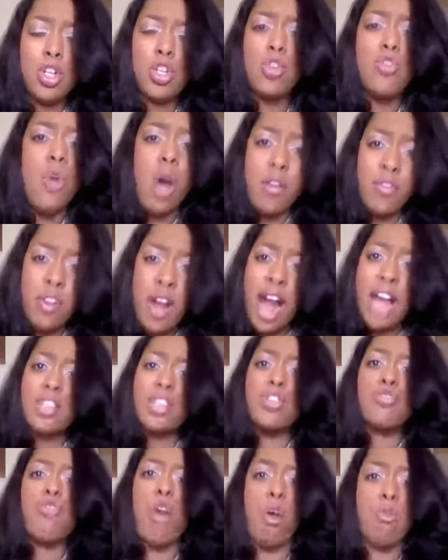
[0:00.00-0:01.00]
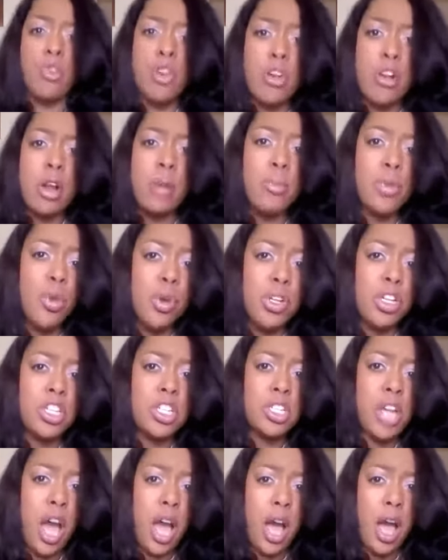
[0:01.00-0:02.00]
So you have got to draw near him during
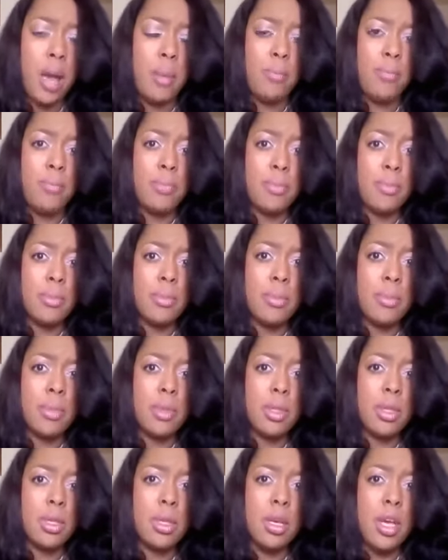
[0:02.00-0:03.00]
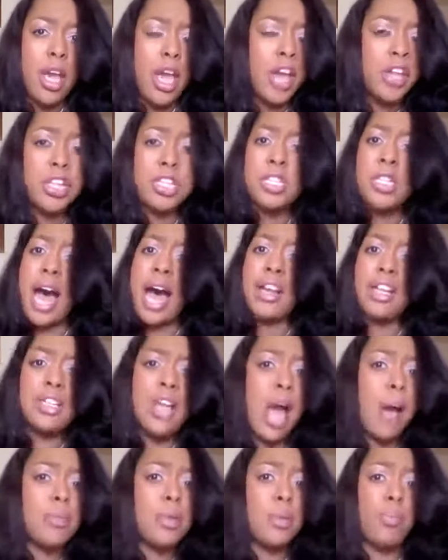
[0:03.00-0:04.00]
this time. It is not
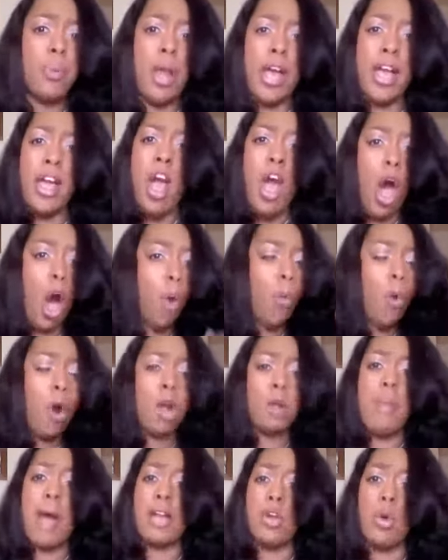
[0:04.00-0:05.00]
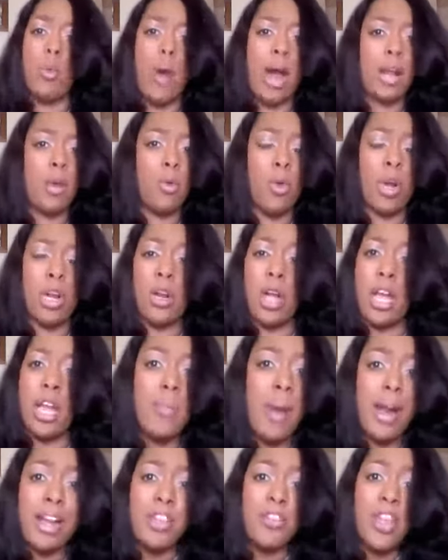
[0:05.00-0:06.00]
a time to play a word about nobody, what
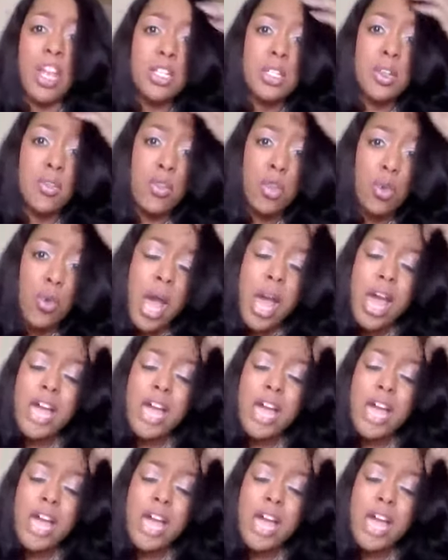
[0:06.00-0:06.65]
anybody thinks of you.